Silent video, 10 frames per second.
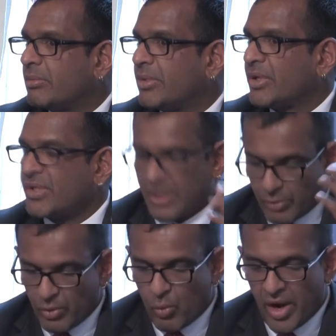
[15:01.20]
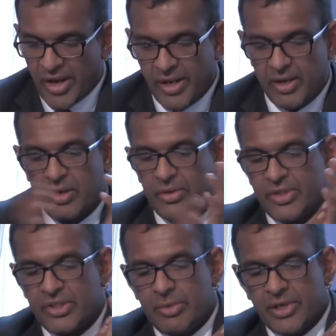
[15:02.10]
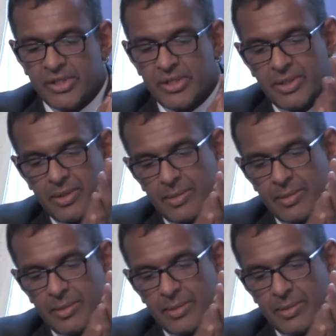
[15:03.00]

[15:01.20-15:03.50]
because that will weigh on this debate.